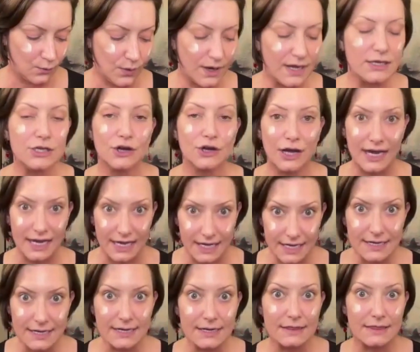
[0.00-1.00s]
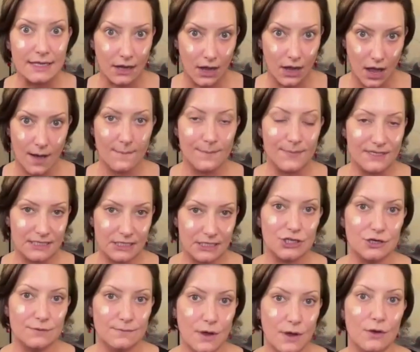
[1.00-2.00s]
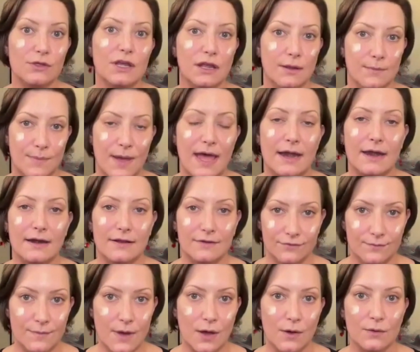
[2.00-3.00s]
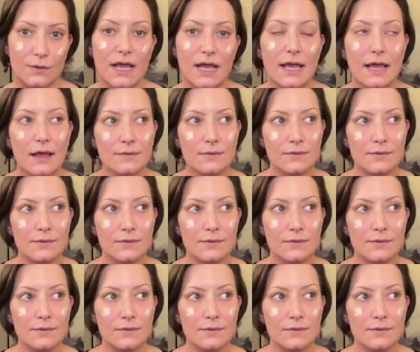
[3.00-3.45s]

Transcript: when you're in the competition mode, the competitive mode,